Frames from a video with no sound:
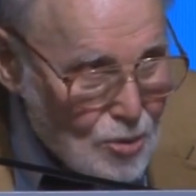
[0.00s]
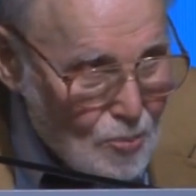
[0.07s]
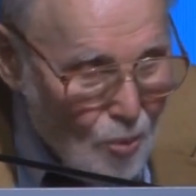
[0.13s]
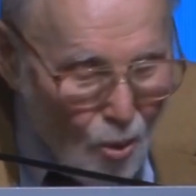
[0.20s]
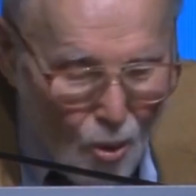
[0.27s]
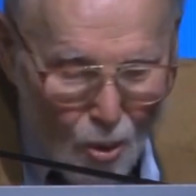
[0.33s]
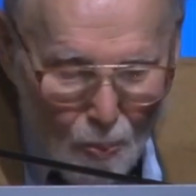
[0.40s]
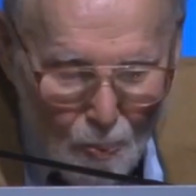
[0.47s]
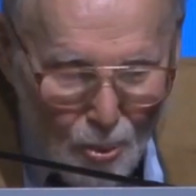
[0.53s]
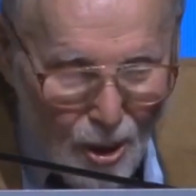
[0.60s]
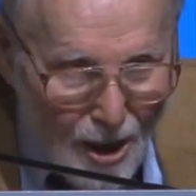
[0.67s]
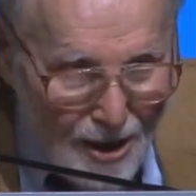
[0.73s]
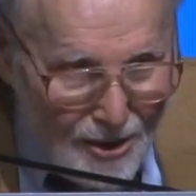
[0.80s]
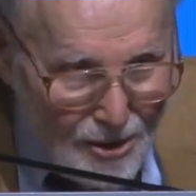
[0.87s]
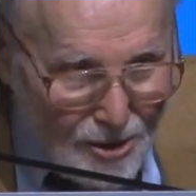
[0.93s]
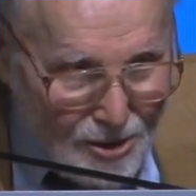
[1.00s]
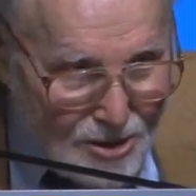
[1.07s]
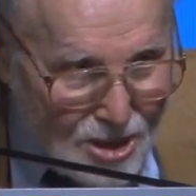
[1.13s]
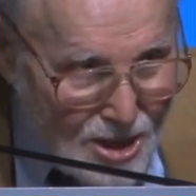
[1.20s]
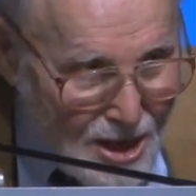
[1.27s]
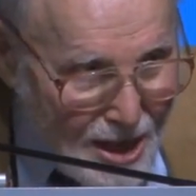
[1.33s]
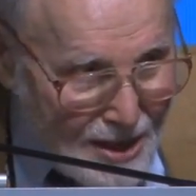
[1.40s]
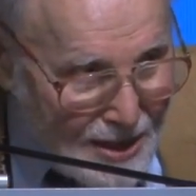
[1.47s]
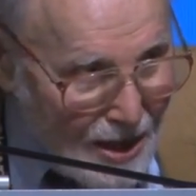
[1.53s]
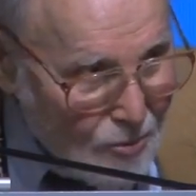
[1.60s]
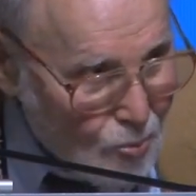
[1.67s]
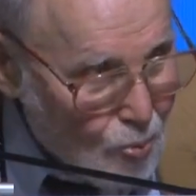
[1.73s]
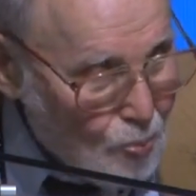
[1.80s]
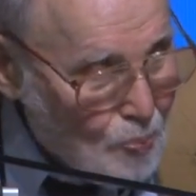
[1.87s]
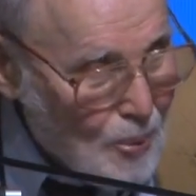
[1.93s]
small particles
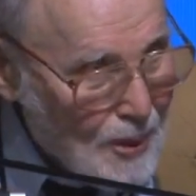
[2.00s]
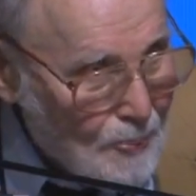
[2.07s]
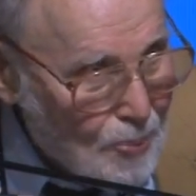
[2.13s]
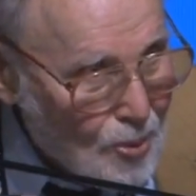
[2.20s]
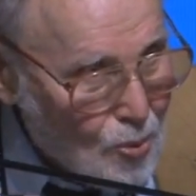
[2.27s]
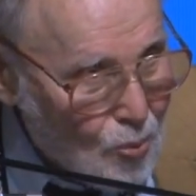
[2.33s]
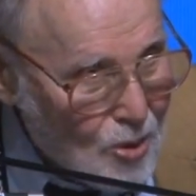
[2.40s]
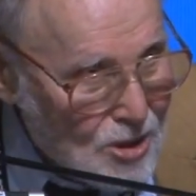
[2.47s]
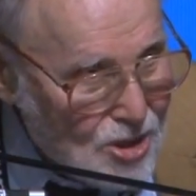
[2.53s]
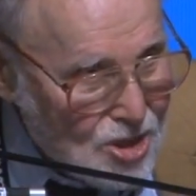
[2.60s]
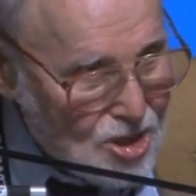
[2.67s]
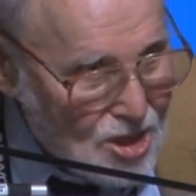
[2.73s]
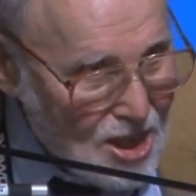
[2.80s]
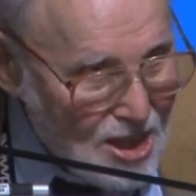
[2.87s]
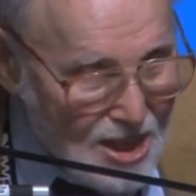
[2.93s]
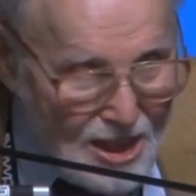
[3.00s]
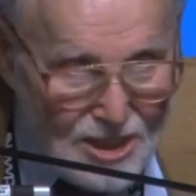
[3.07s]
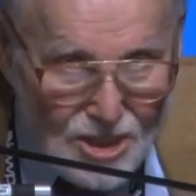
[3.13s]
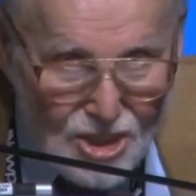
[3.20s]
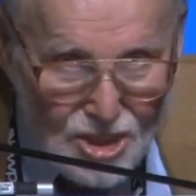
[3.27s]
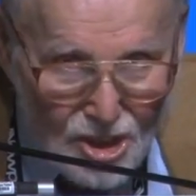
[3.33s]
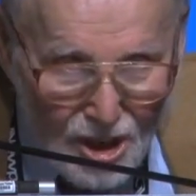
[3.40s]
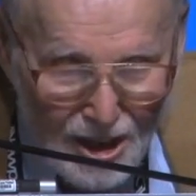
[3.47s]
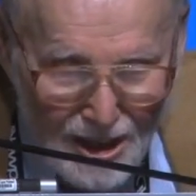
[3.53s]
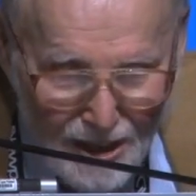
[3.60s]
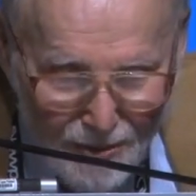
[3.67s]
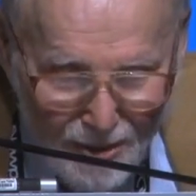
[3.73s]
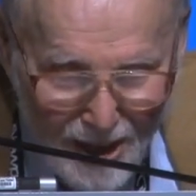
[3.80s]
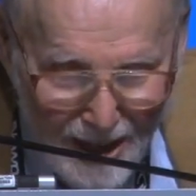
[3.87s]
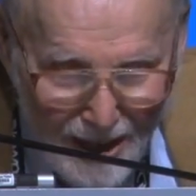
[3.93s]
that people would see inside of